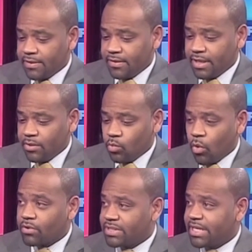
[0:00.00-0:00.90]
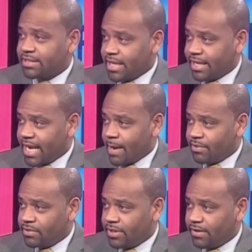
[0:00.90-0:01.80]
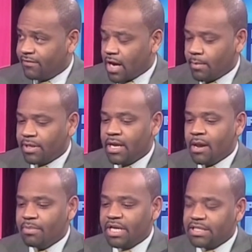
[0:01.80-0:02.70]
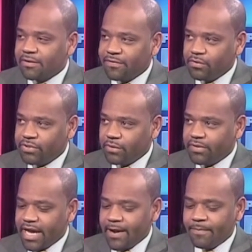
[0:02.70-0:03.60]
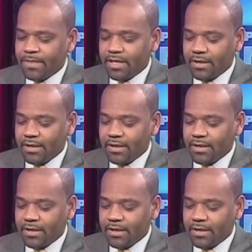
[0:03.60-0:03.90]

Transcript: the worst things that can happen to the environment, because if you do that,